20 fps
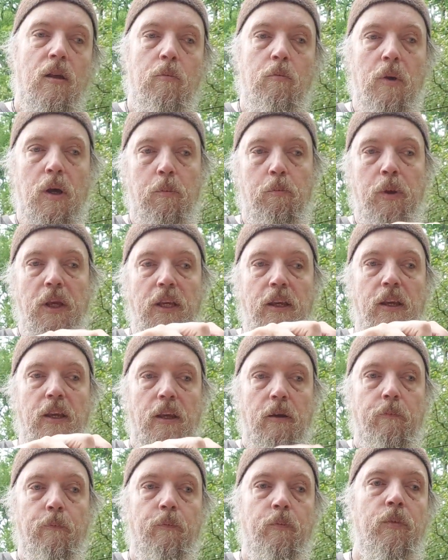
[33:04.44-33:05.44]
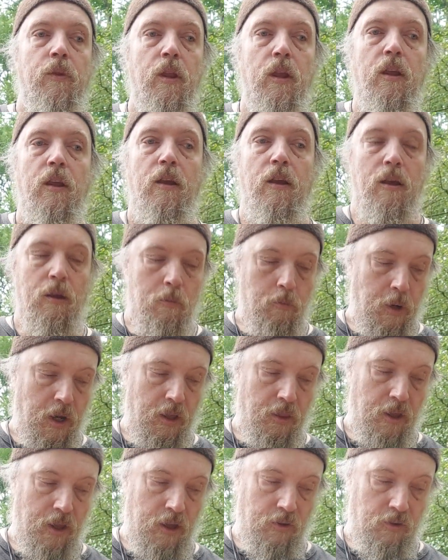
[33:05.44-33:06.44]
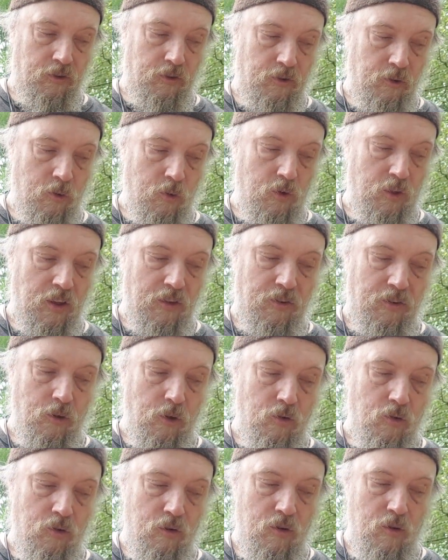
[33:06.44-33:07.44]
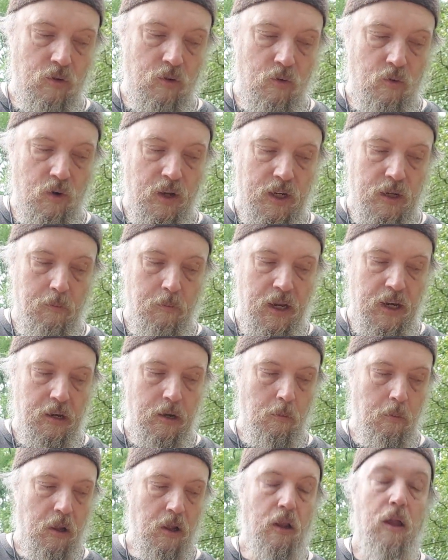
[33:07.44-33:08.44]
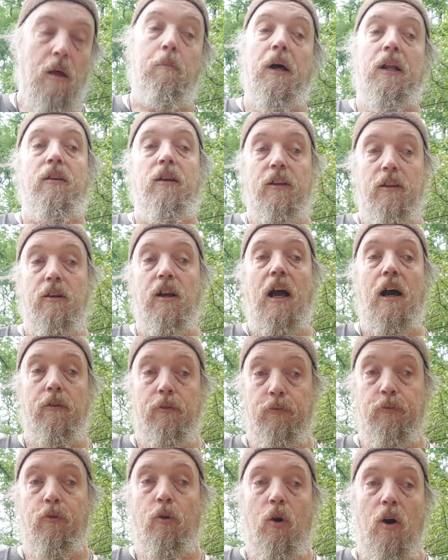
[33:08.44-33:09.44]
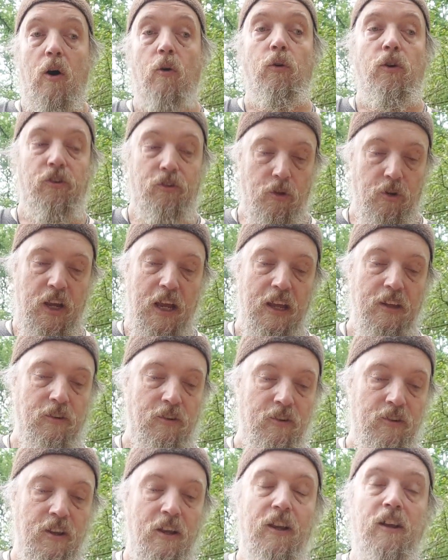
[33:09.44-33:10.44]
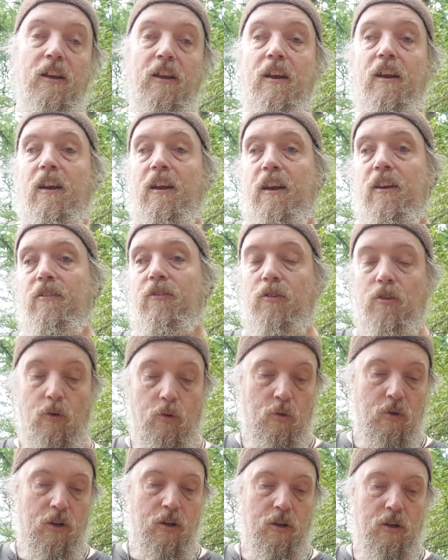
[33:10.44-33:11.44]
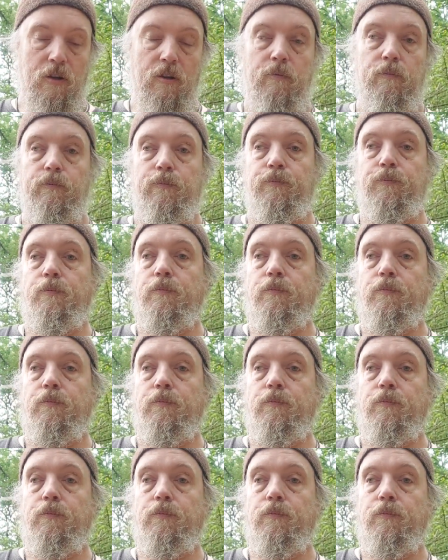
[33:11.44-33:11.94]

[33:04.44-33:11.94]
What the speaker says: my pinky by that, so that's not recommendable. But I carved for hours on end, so